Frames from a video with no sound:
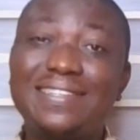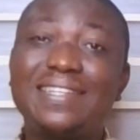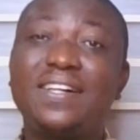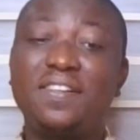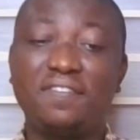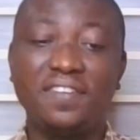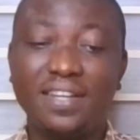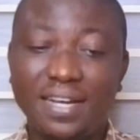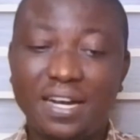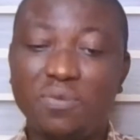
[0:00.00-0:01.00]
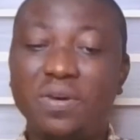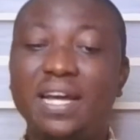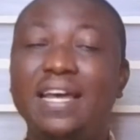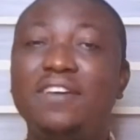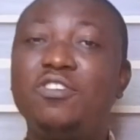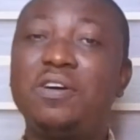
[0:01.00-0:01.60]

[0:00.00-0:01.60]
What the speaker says: self-aware.